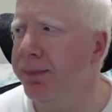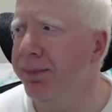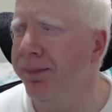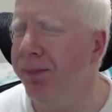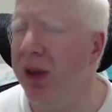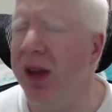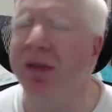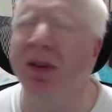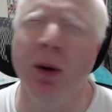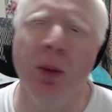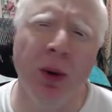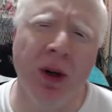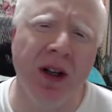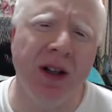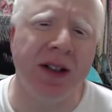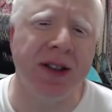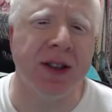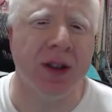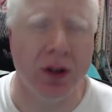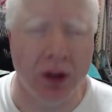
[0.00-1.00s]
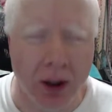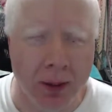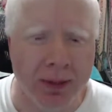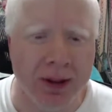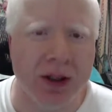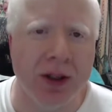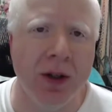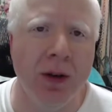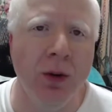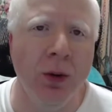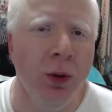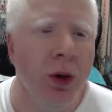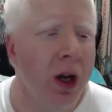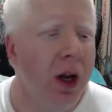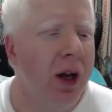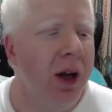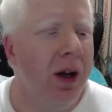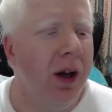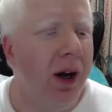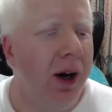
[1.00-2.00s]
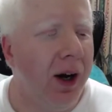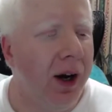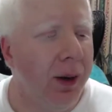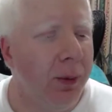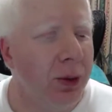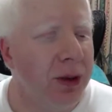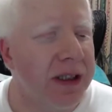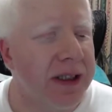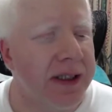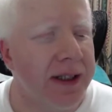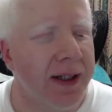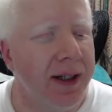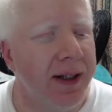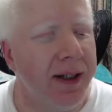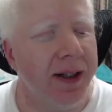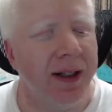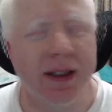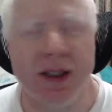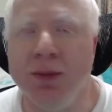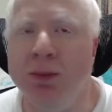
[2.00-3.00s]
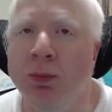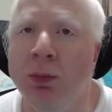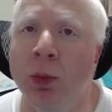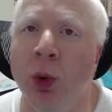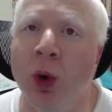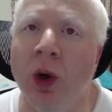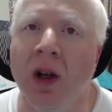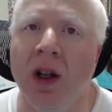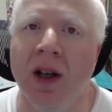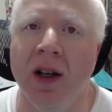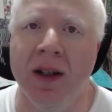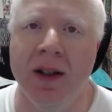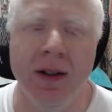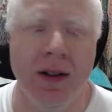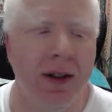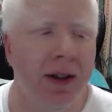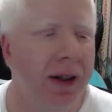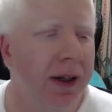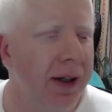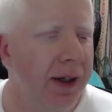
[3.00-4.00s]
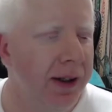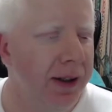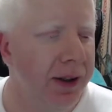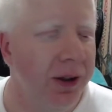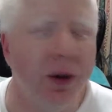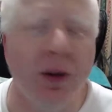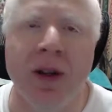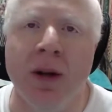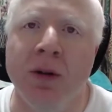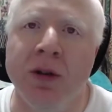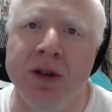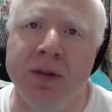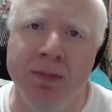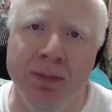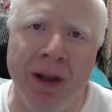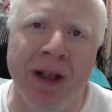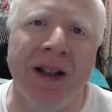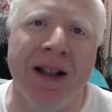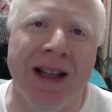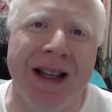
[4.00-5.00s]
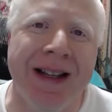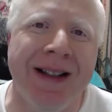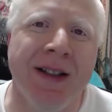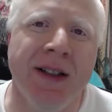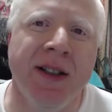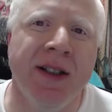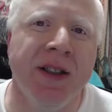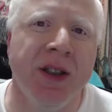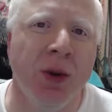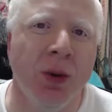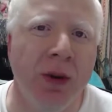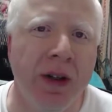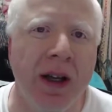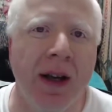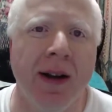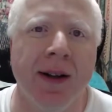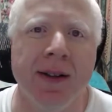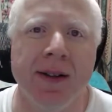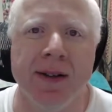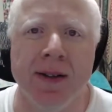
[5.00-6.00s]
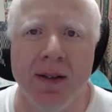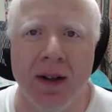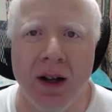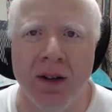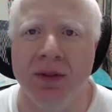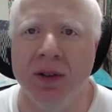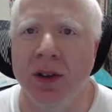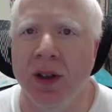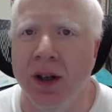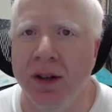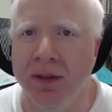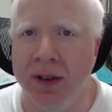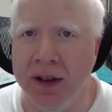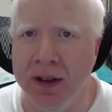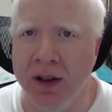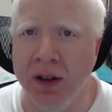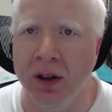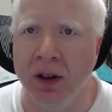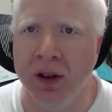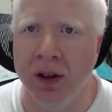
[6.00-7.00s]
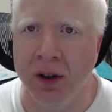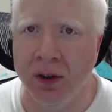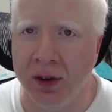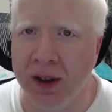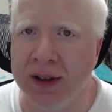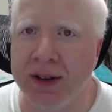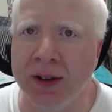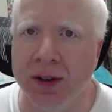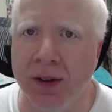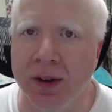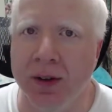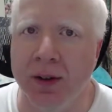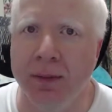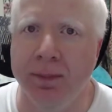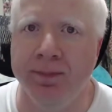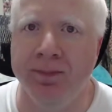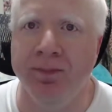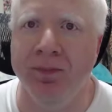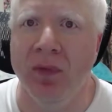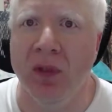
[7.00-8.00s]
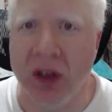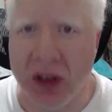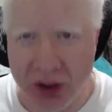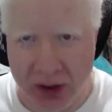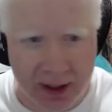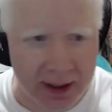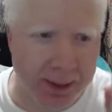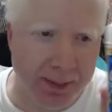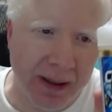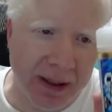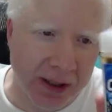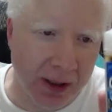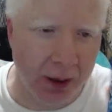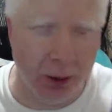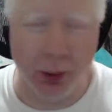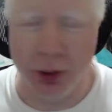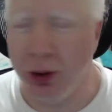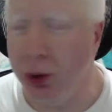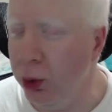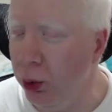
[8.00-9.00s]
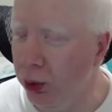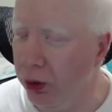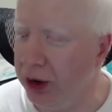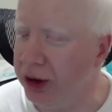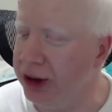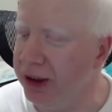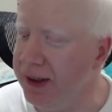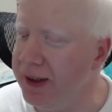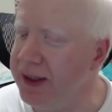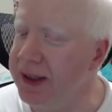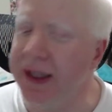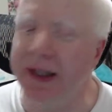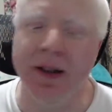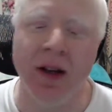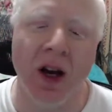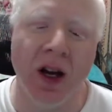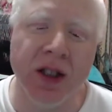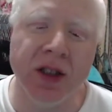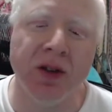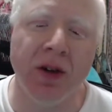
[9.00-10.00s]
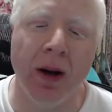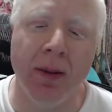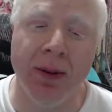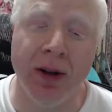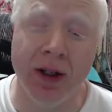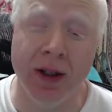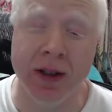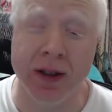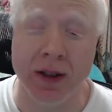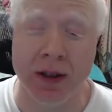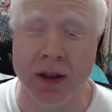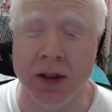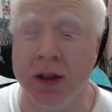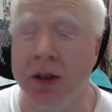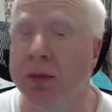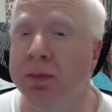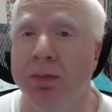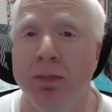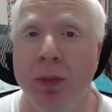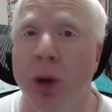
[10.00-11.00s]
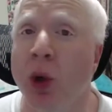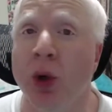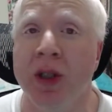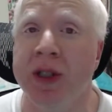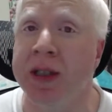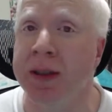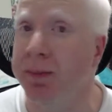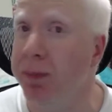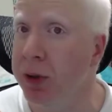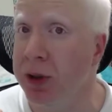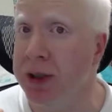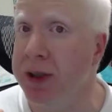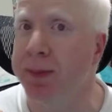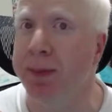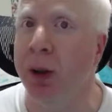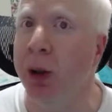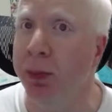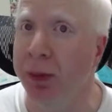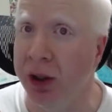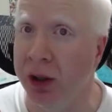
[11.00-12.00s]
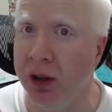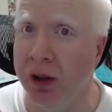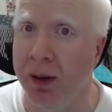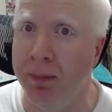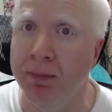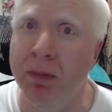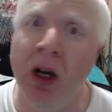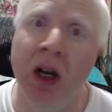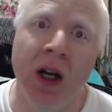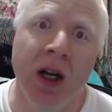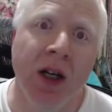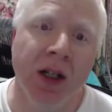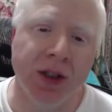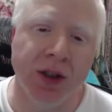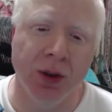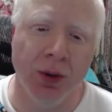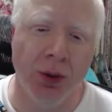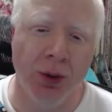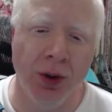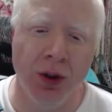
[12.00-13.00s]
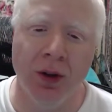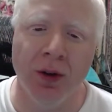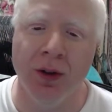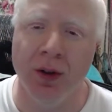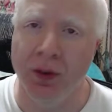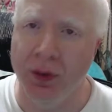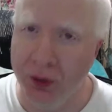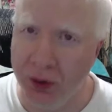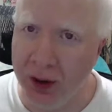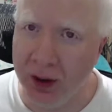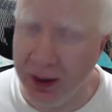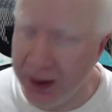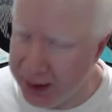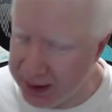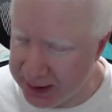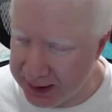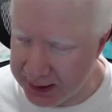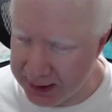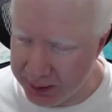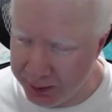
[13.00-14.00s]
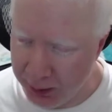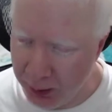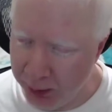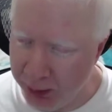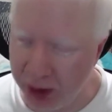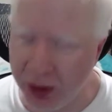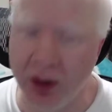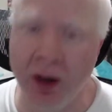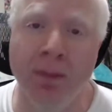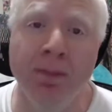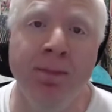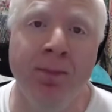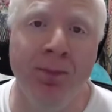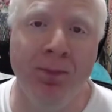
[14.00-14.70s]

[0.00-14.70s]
if I were to describe it to you, I would say it's more like, those mint candies you get after having dinner at a restaurant? So that's basically what Cool Rush is, and Ice Rabbit is pure and simple spearmint gum. So, the Wrigley's spearmint gum?